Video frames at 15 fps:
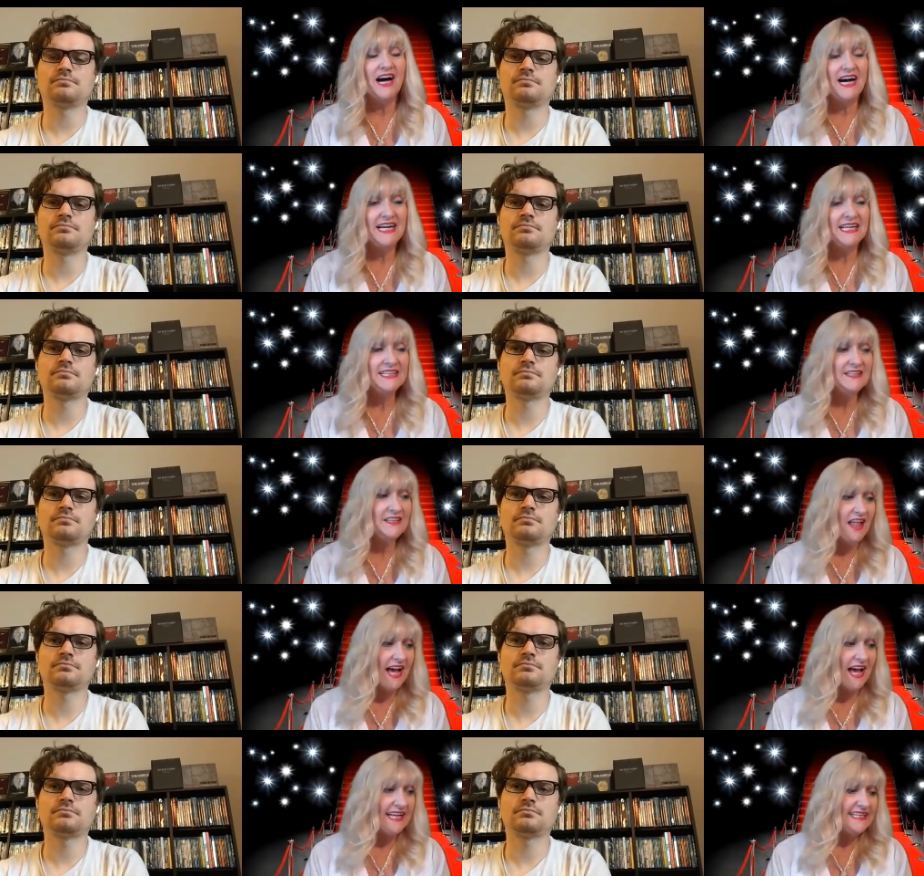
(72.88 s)

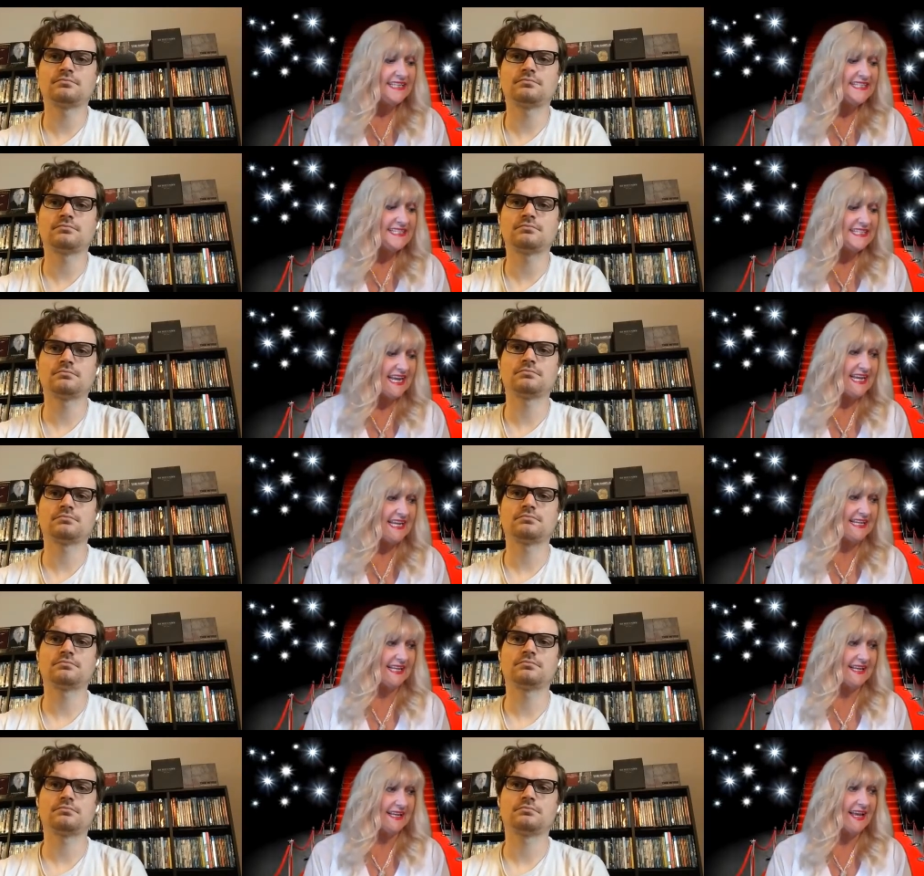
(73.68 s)
Speaker 1: online
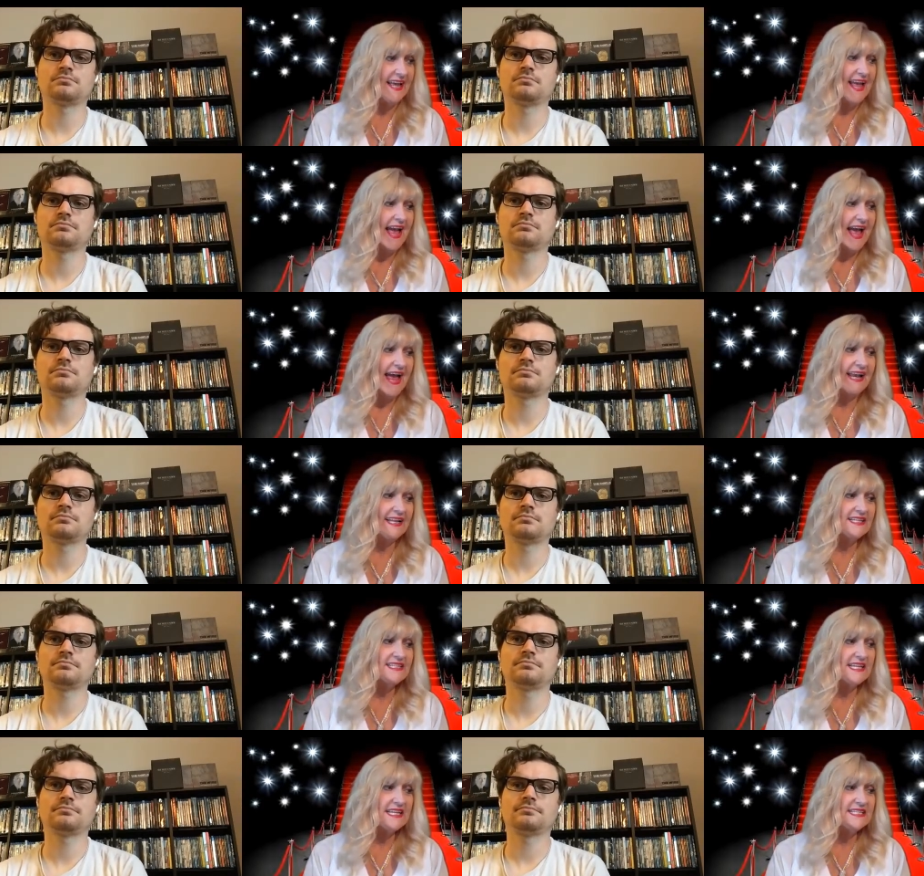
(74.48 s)
dating, and
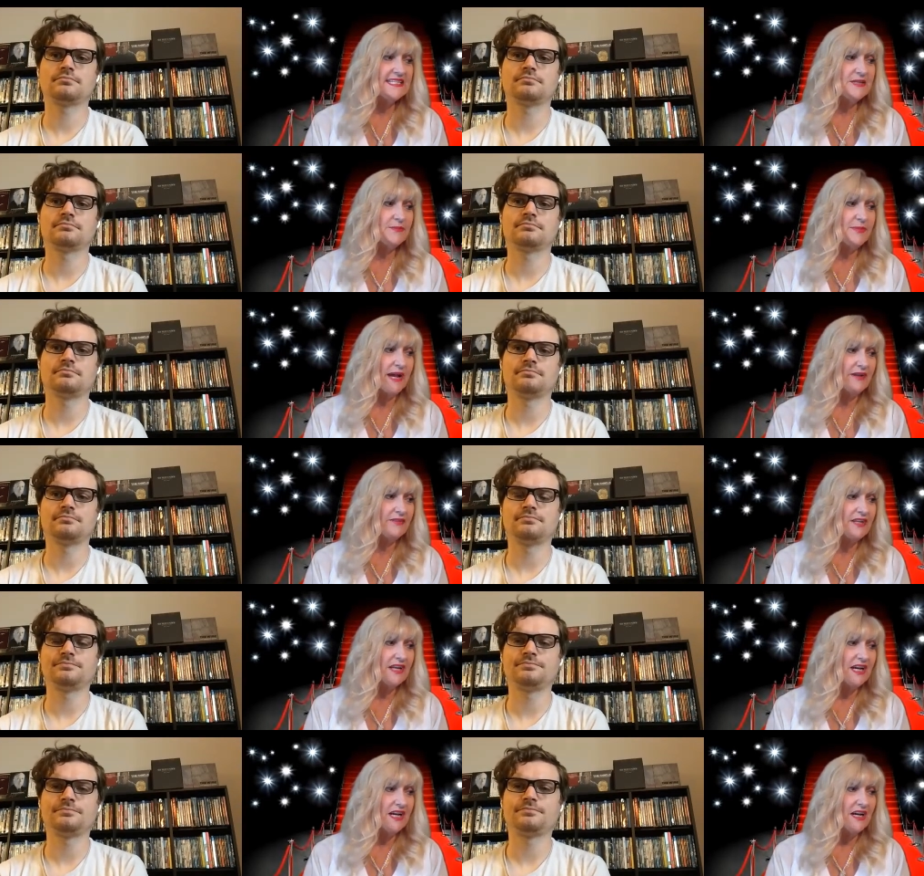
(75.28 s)
it's it's
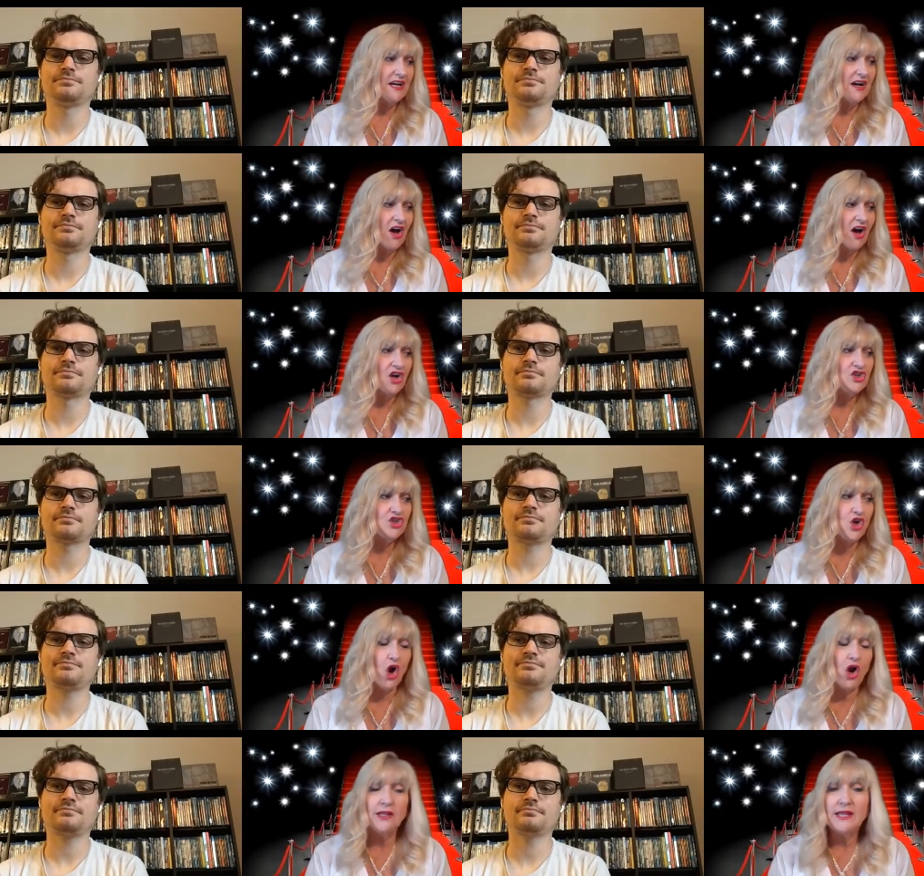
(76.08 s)
about uh, a
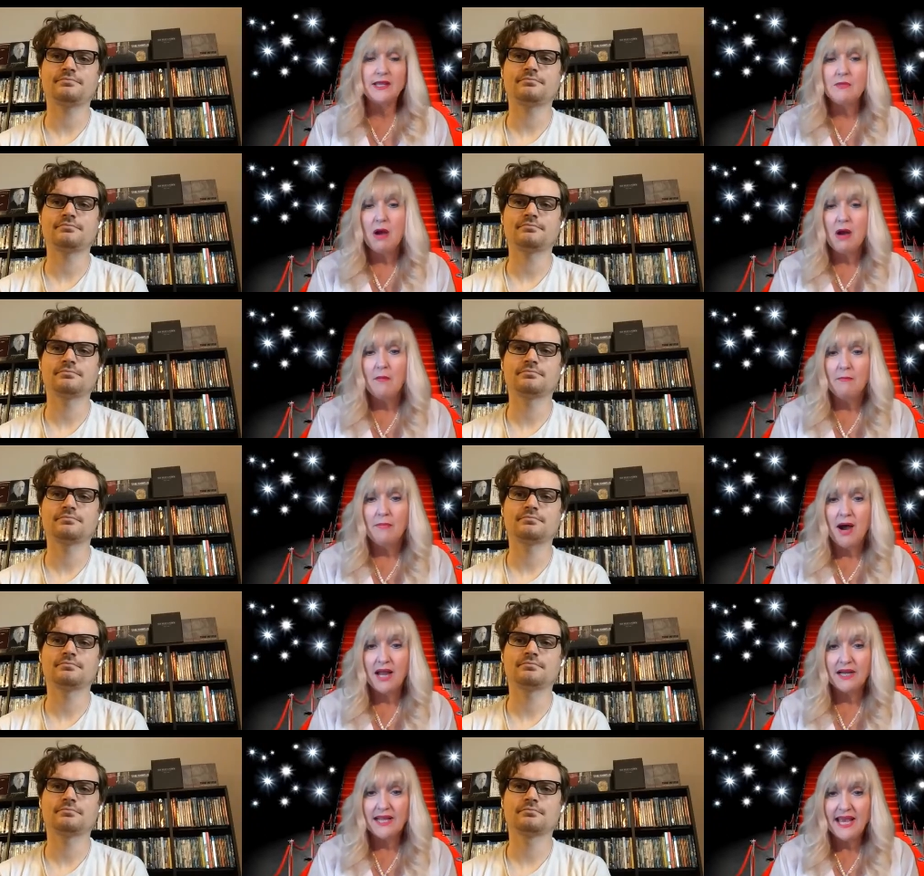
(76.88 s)
Charlie
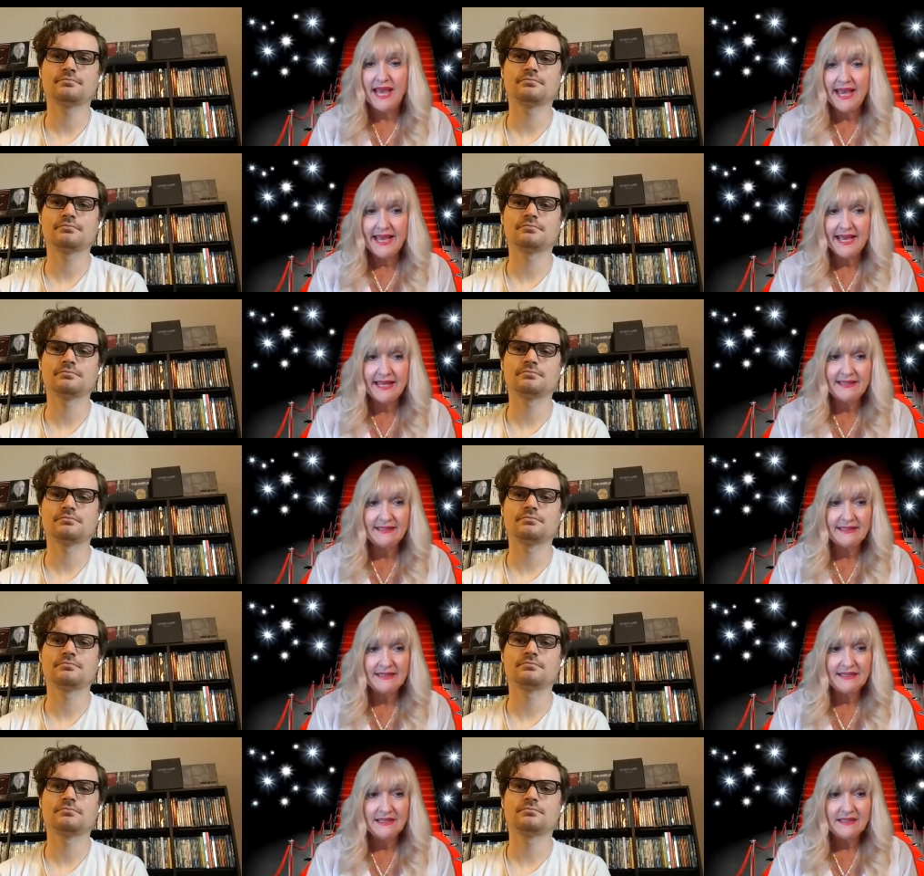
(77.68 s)
Monahan,
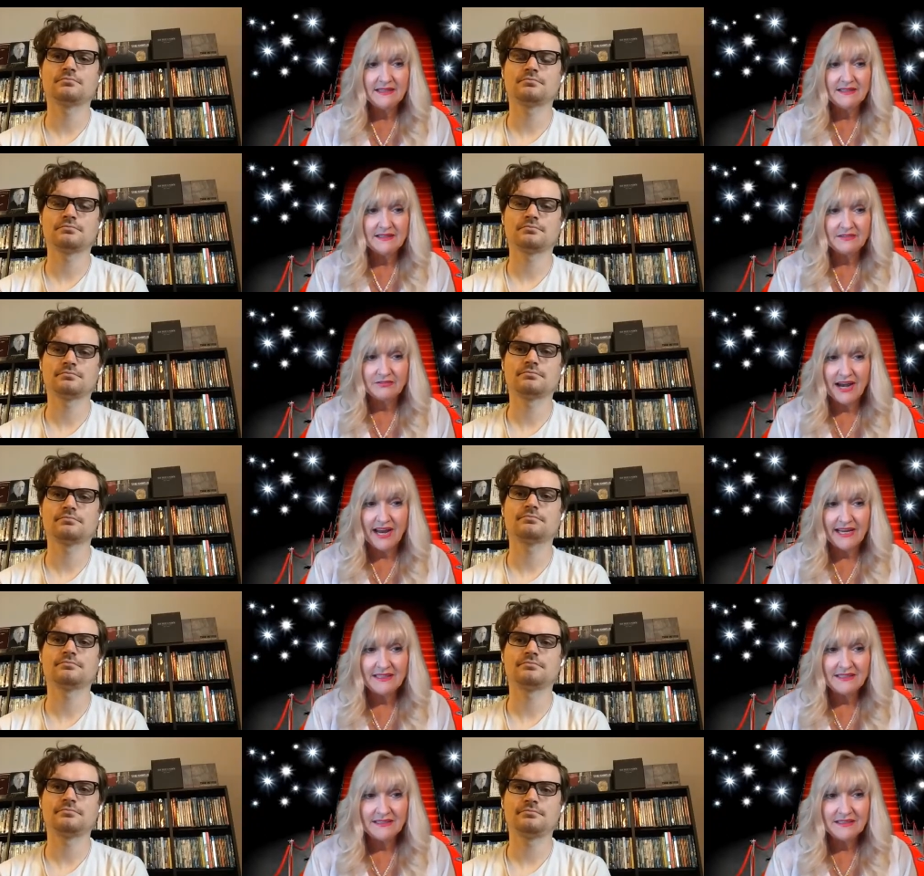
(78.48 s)

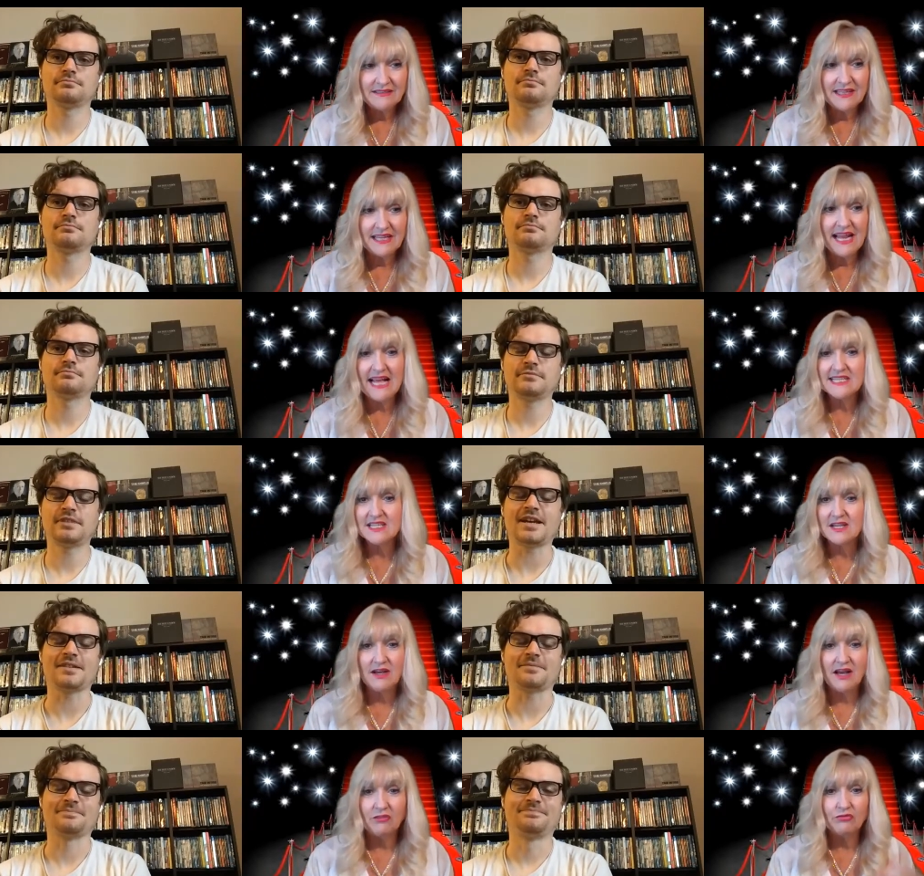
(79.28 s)
right? That has
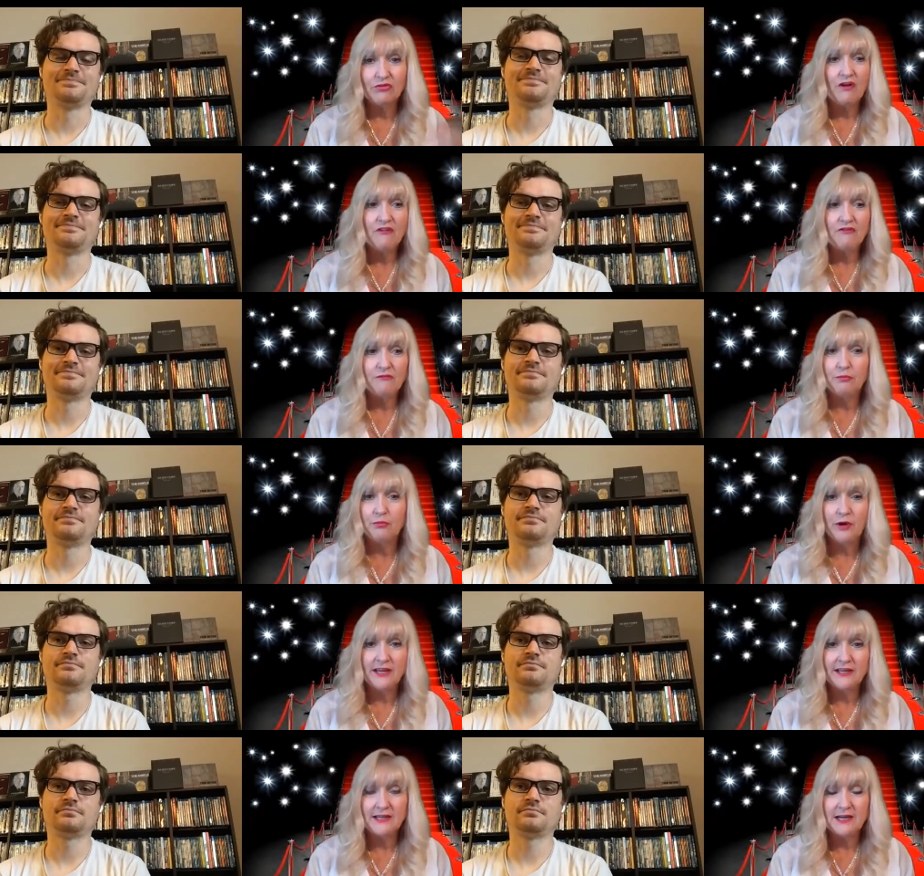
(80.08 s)
yeah. a, a rough
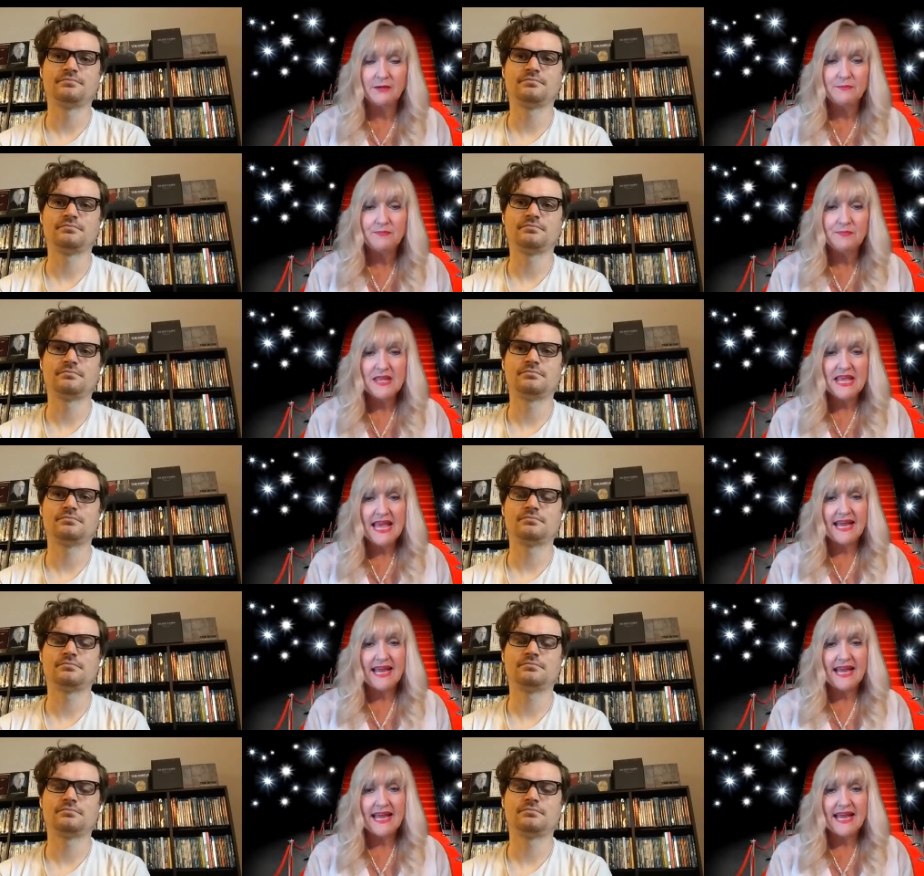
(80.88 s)
breakup,